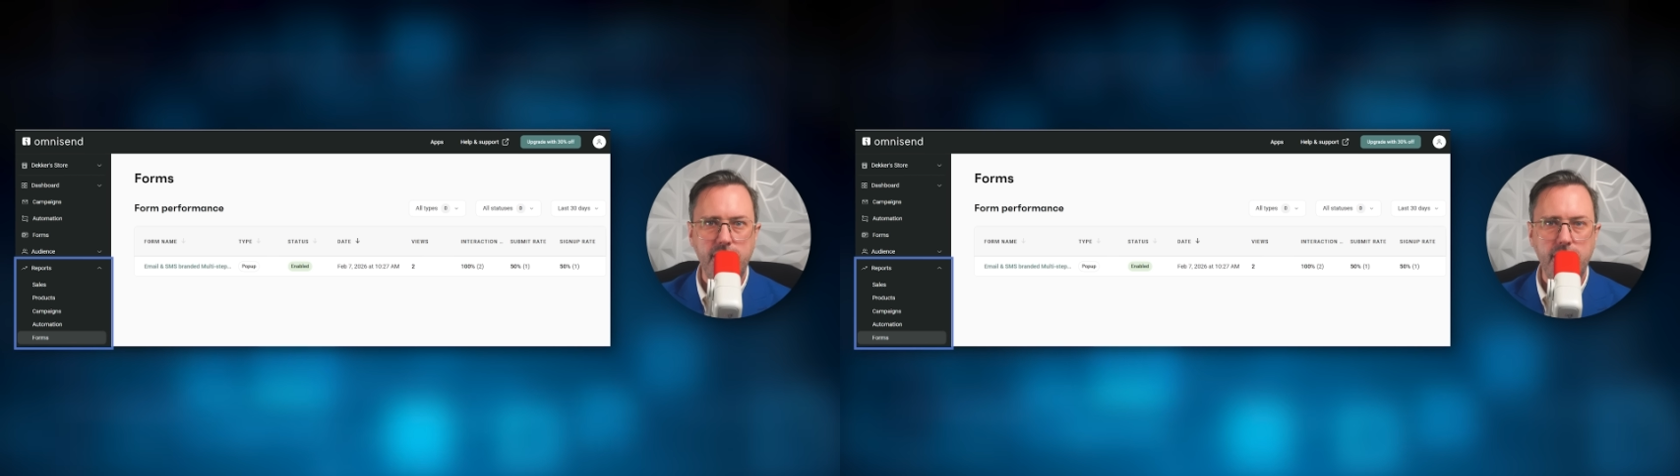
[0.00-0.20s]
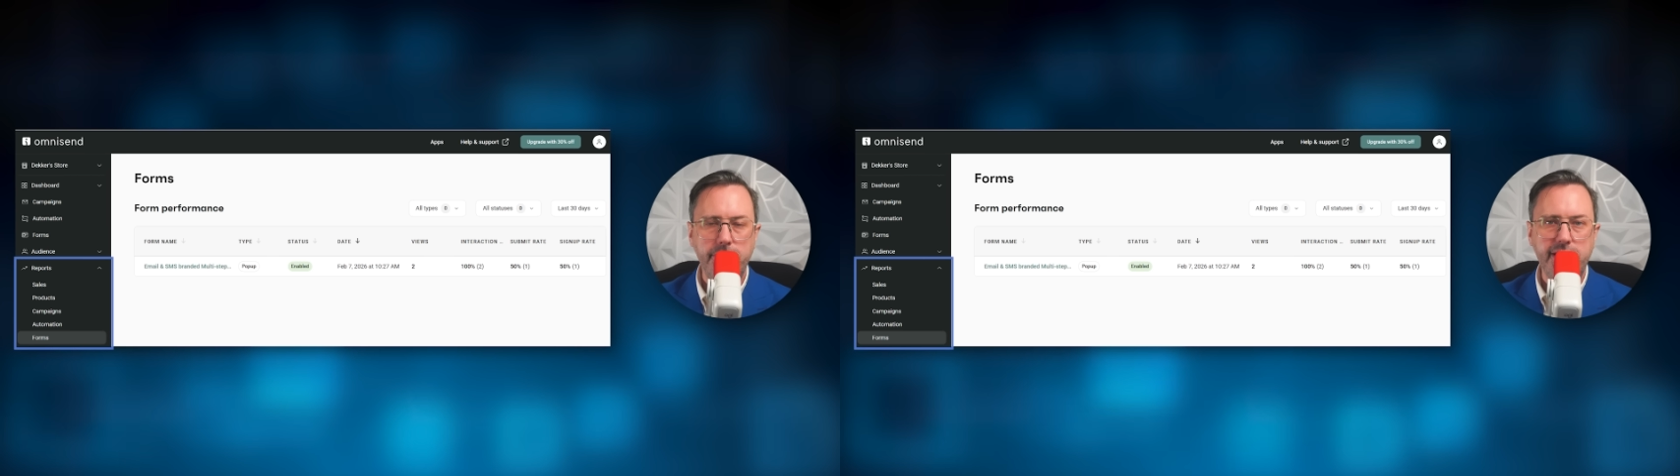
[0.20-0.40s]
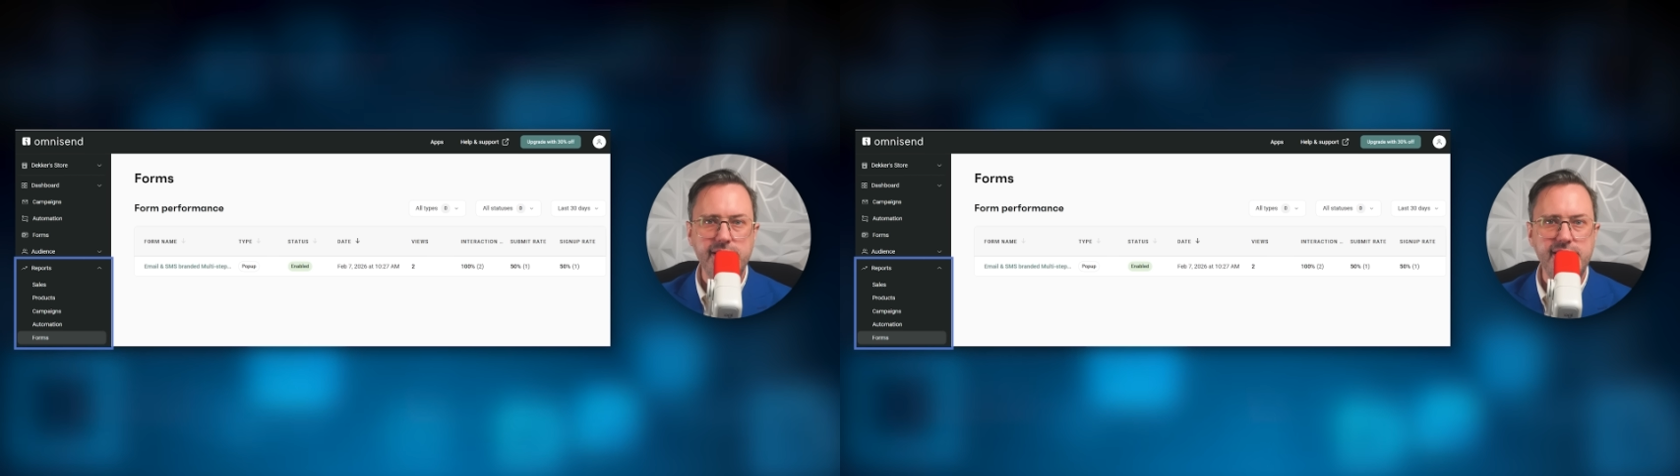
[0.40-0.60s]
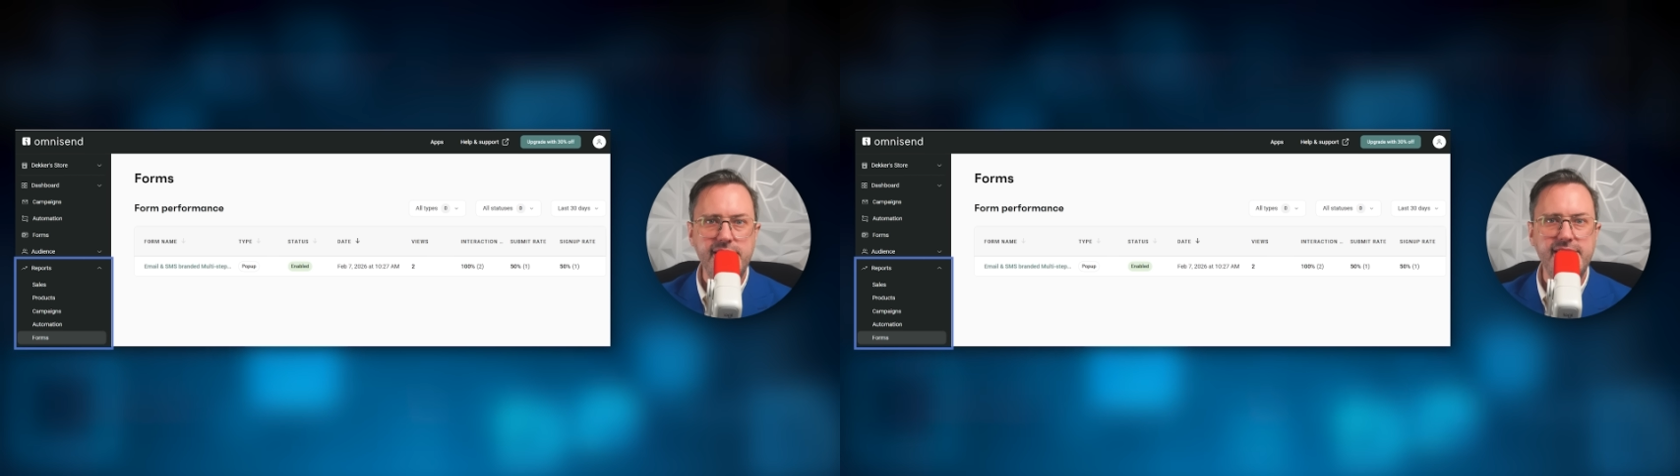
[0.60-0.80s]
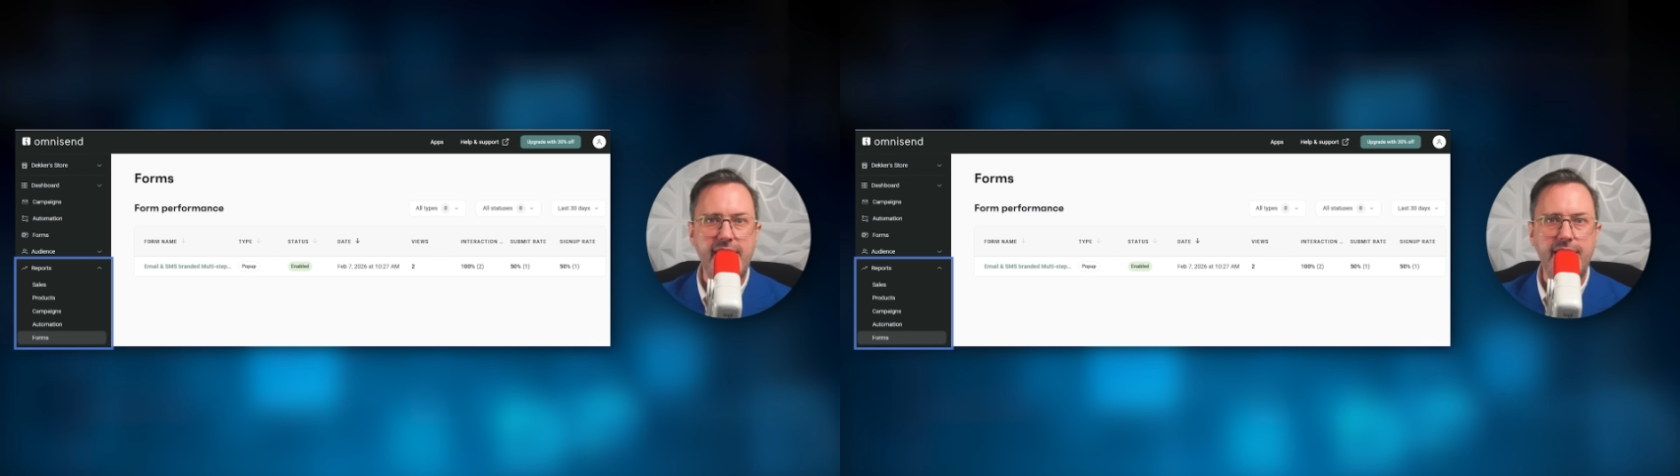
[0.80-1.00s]
we can see
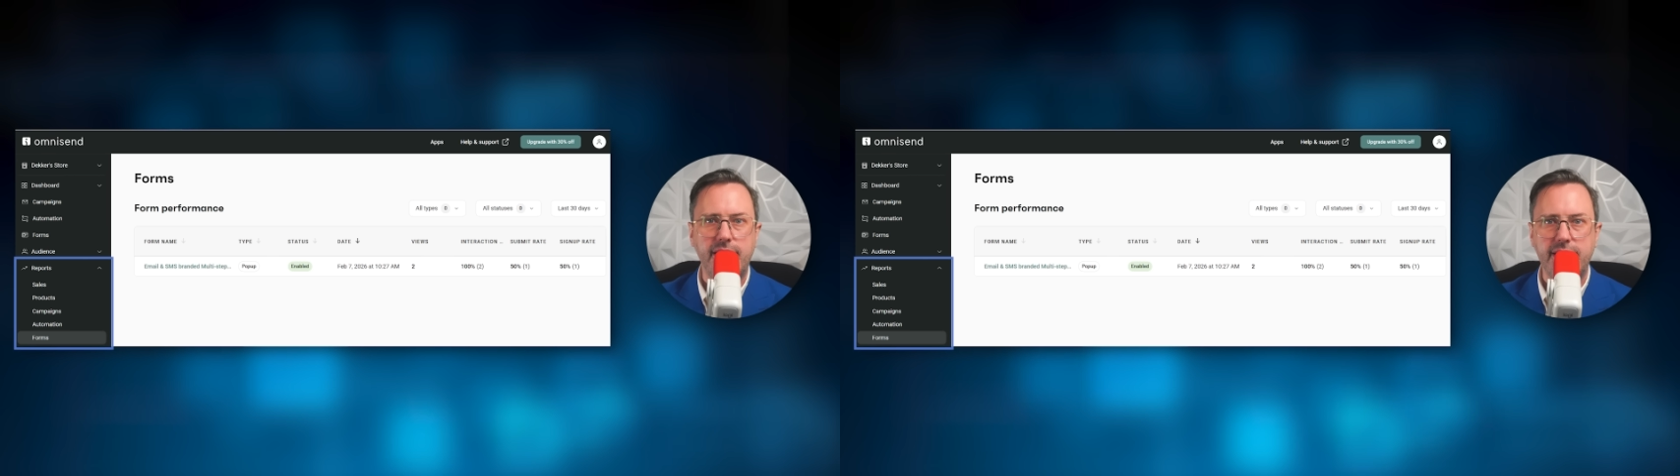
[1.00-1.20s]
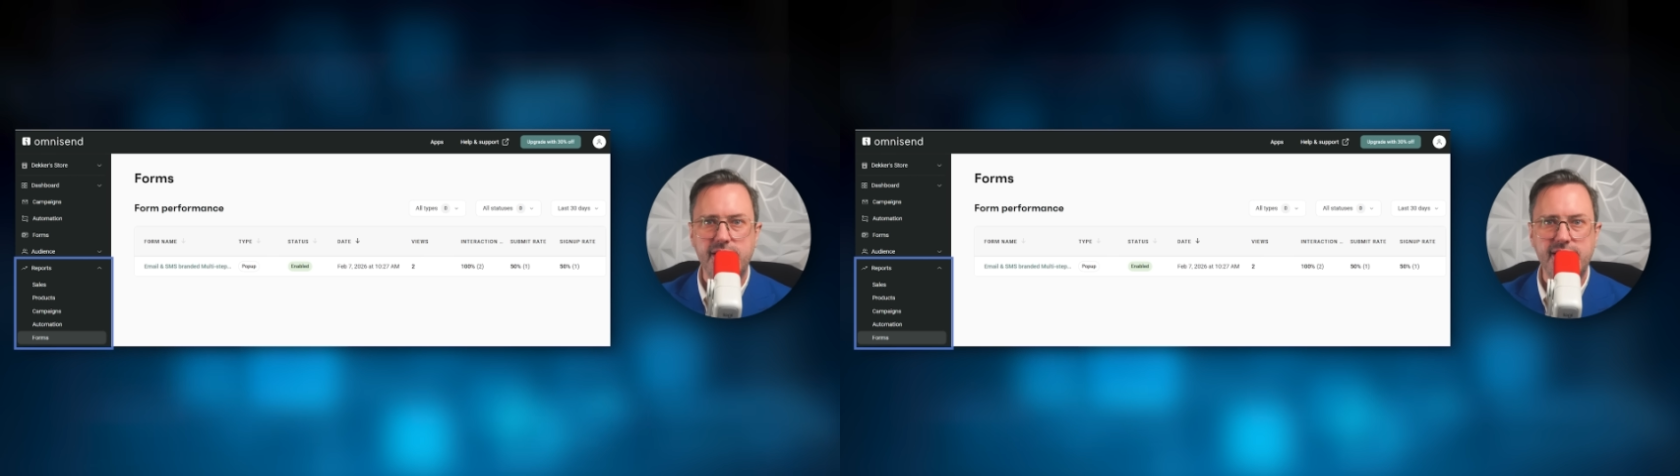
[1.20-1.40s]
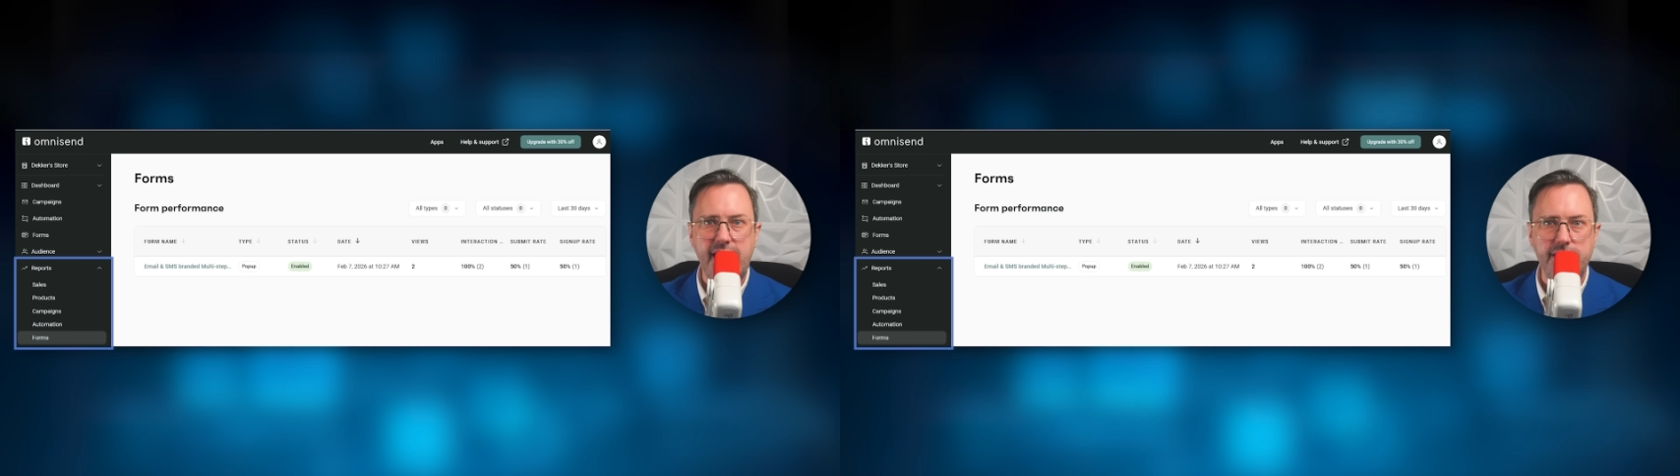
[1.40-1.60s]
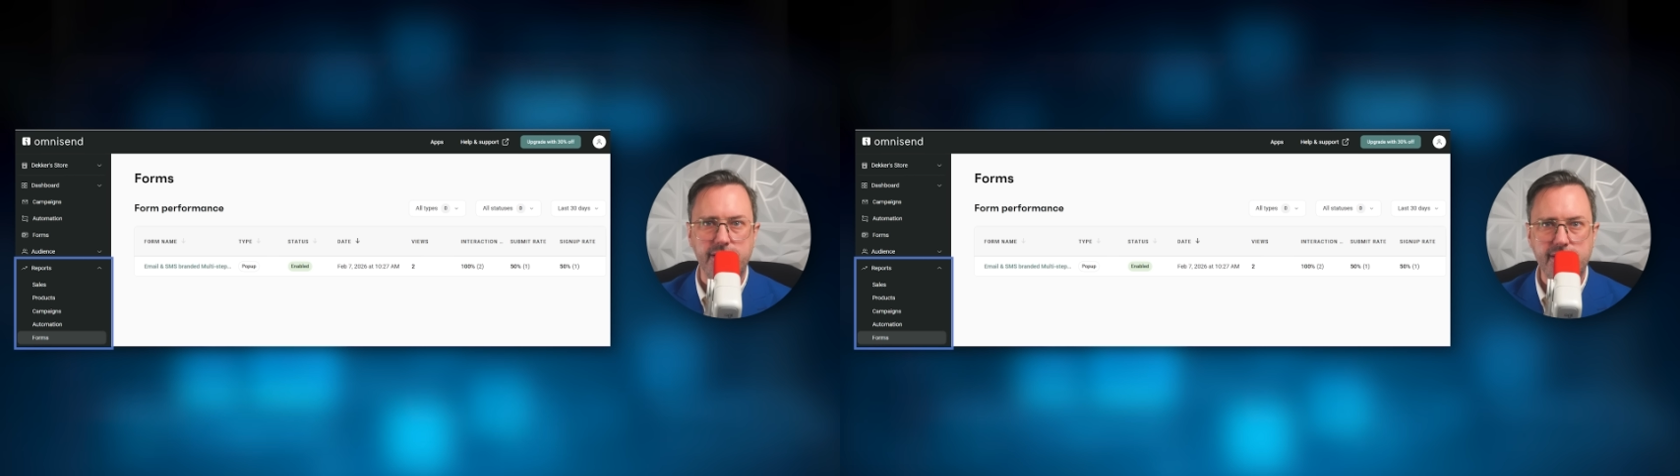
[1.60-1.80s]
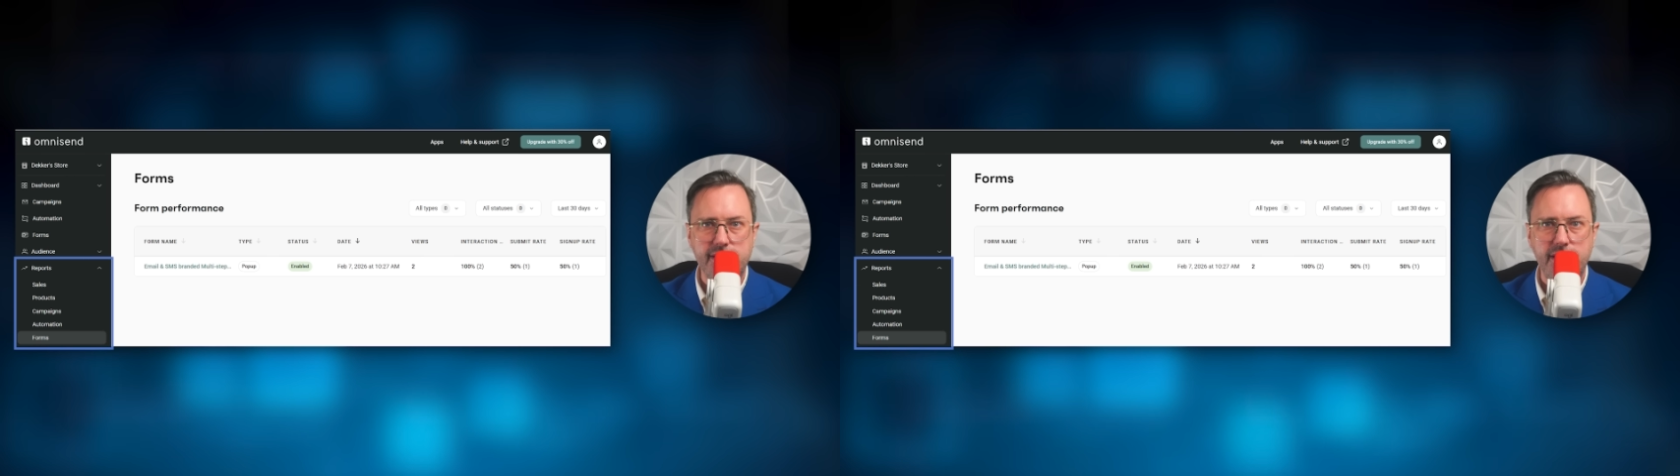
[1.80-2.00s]
data on
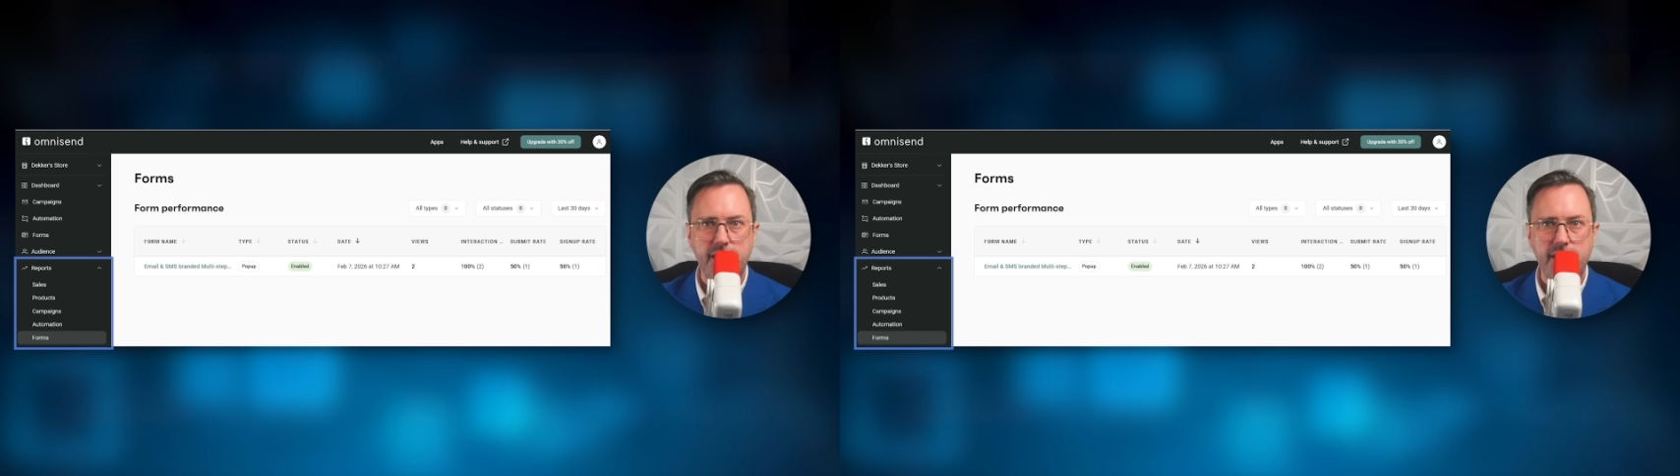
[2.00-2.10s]
sales,